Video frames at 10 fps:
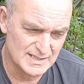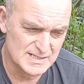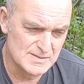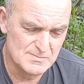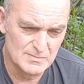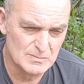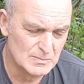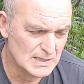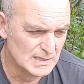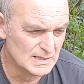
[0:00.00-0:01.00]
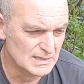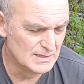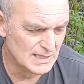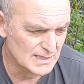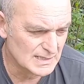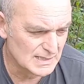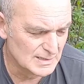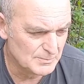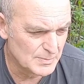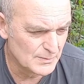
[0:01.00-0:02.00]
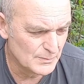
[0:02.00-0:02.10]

hitting my line clip,